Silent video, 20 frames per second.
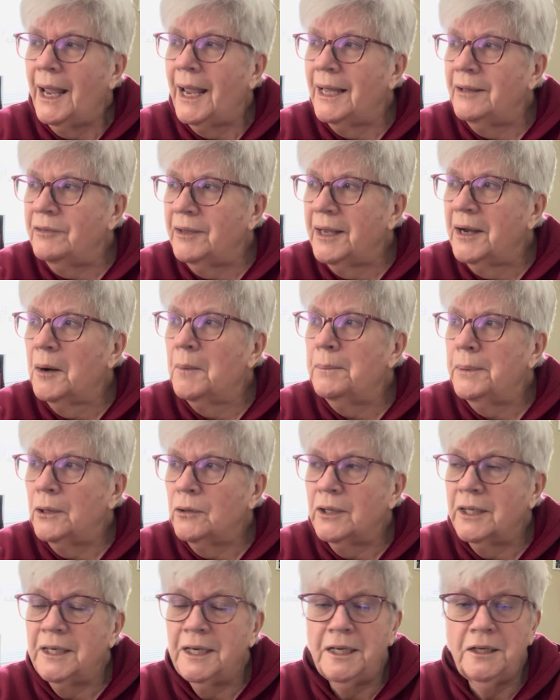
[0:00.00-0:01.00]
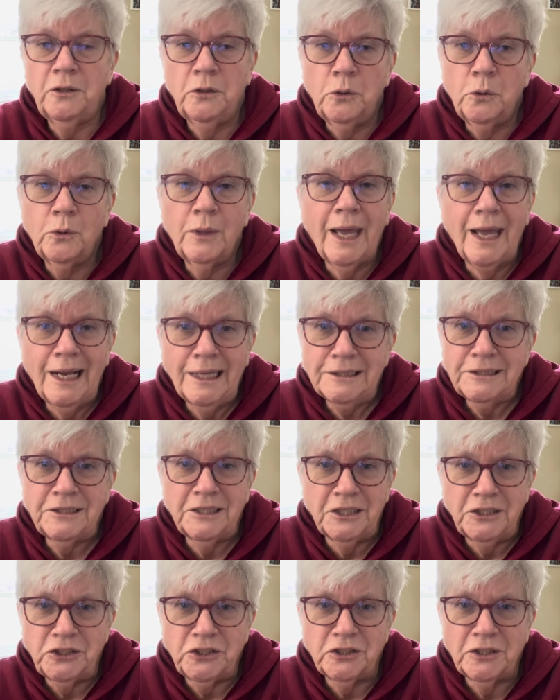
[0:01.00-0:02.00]
And they are building a new gas
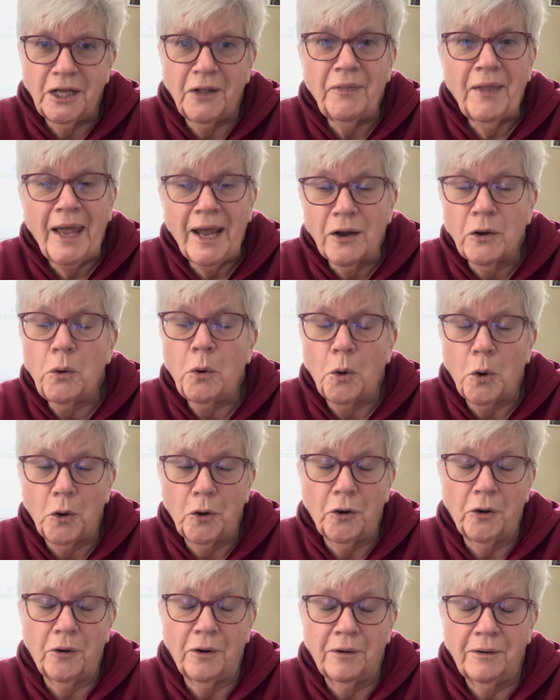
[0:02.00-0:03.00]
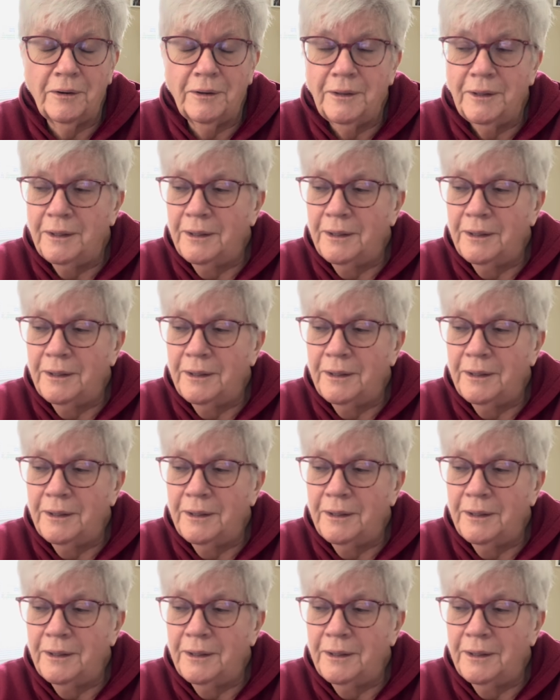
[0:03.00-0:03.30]
station on that corner